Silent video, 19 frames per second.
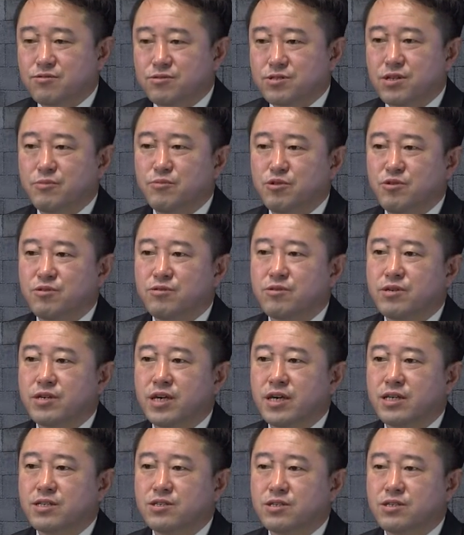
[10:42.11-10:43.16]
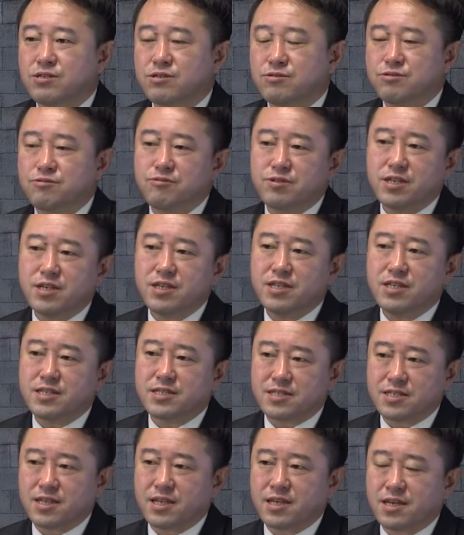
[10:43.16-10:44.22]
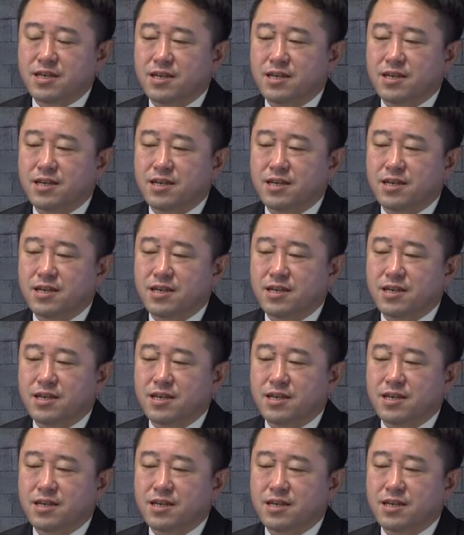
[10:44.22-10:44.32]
mid to long-term potential.